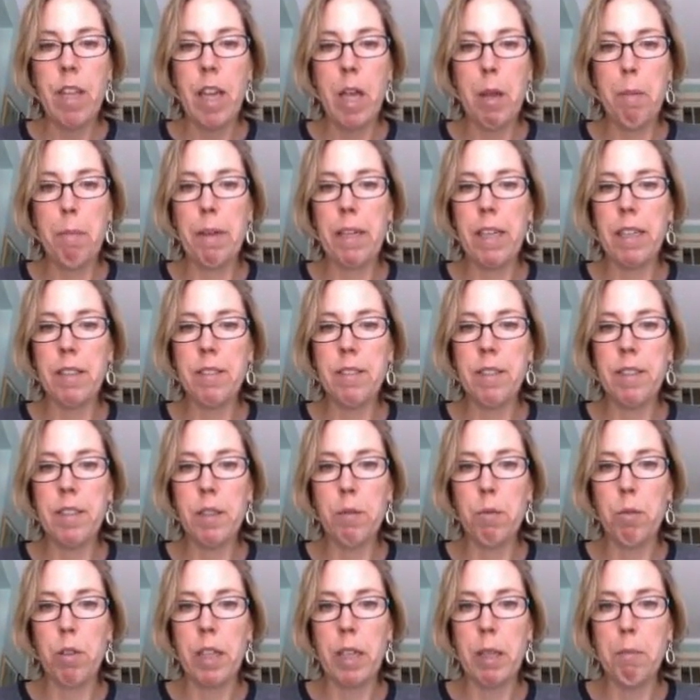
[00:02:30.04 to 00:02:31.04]
And because it's
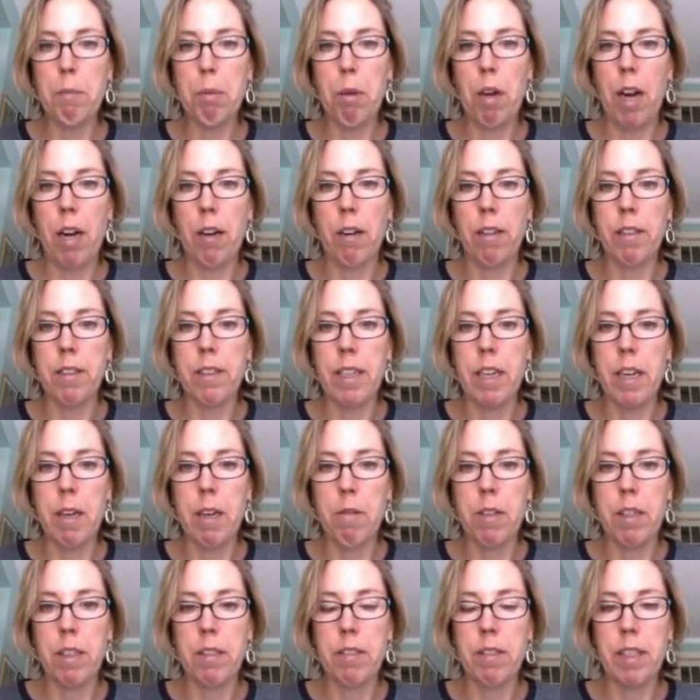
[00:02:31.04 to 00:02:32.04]
a work in progress and I
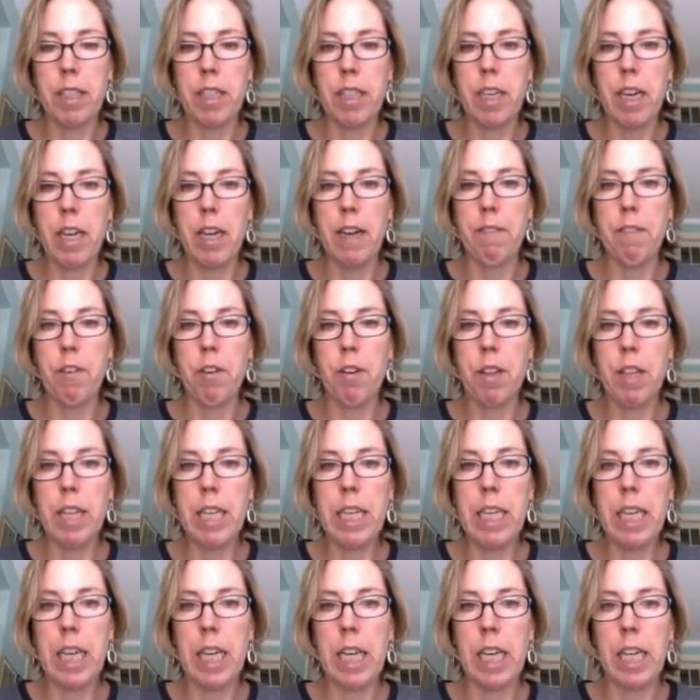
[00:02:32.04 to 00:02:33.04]
want to see kind of your
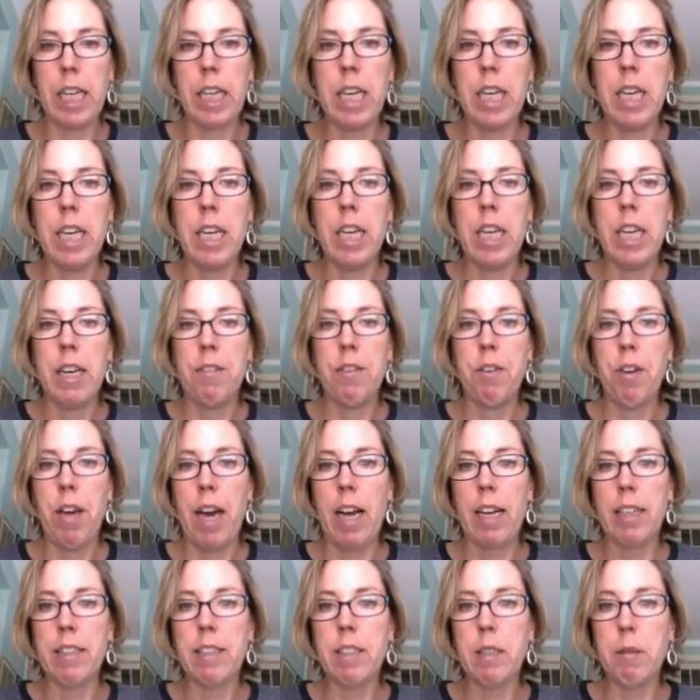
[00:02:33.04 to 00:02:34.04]
thinking, if you
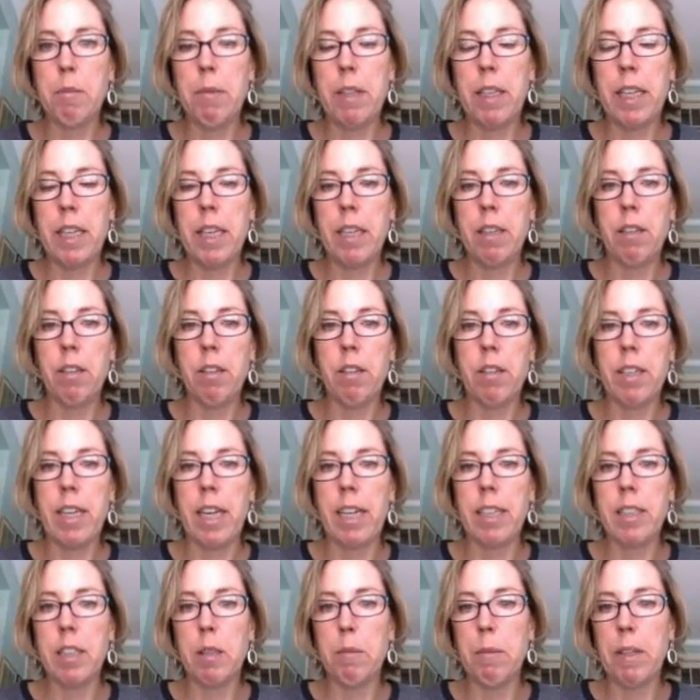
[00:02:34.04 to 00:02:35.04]
add something in or
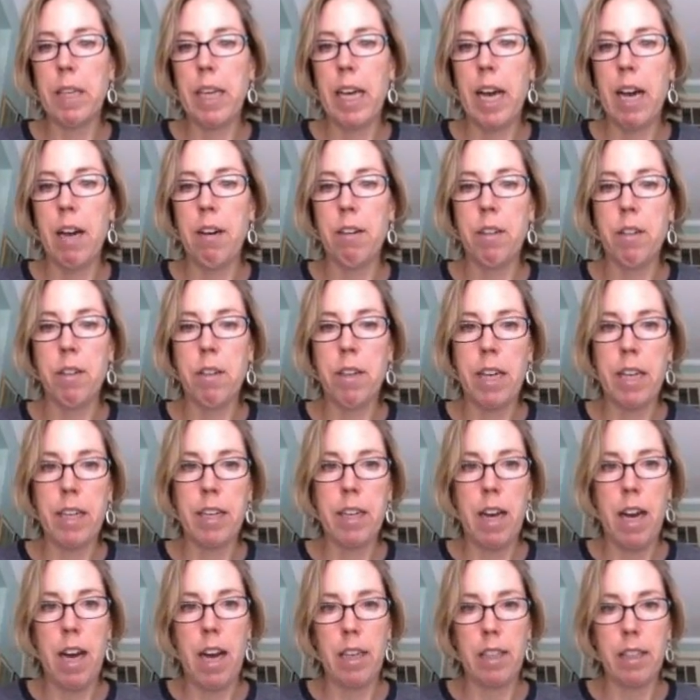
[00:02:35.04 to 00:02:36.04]
take something out, go ahead
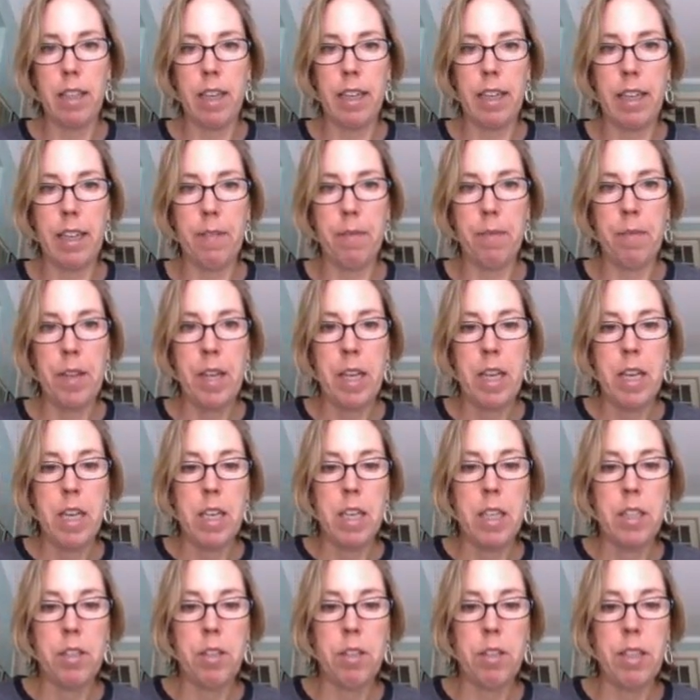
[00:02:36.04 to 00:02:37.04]
and highlight it.
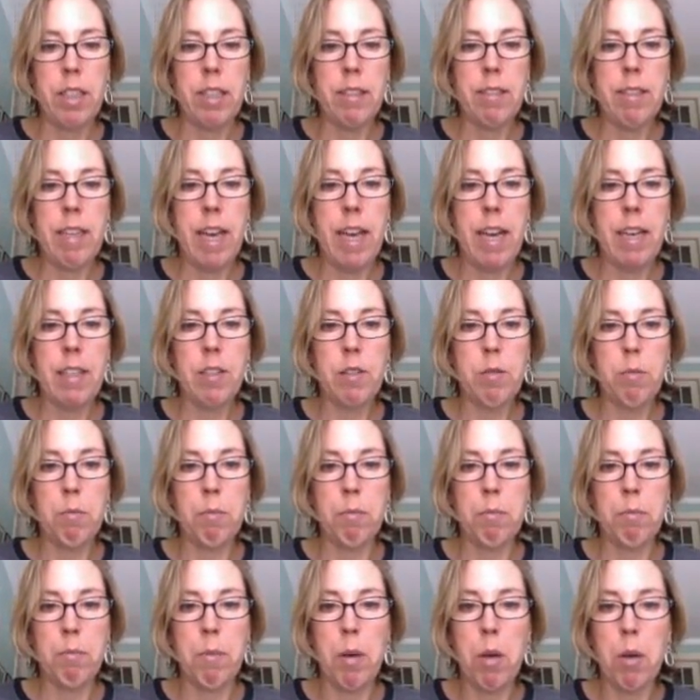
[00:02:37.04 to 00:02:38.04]
So this has
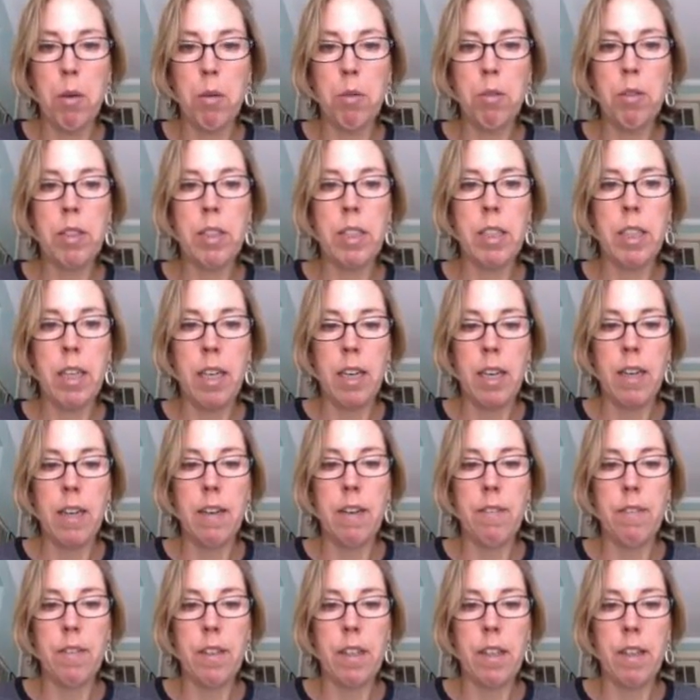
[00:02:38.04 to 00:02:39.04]
most
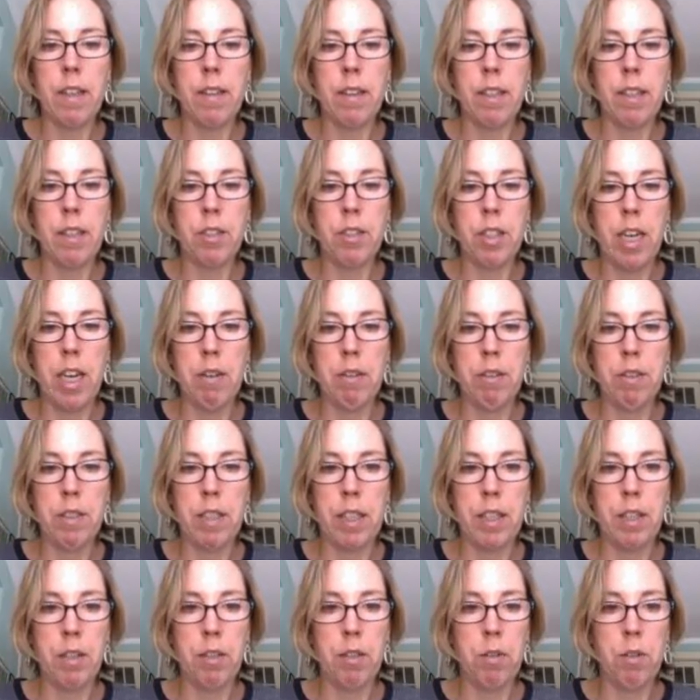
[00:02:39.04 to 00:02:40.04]
of the genres
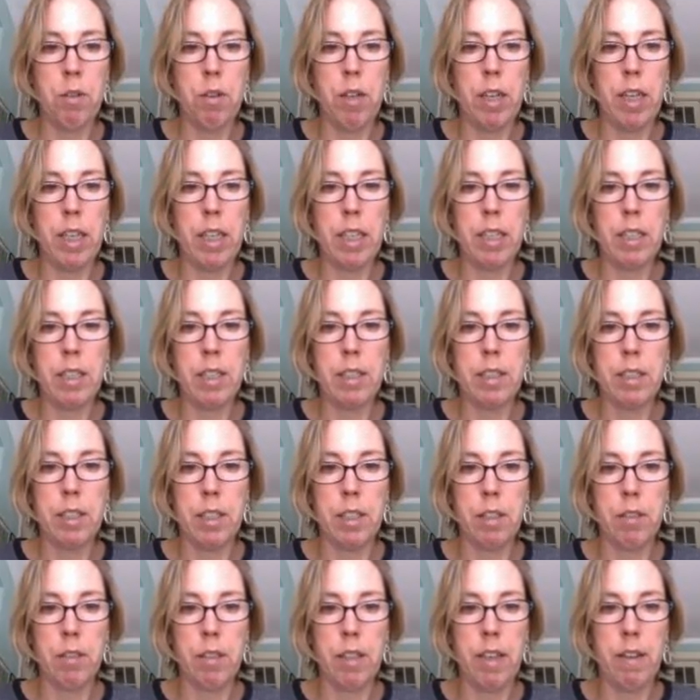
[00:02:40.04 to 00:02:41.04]
that you're going to do.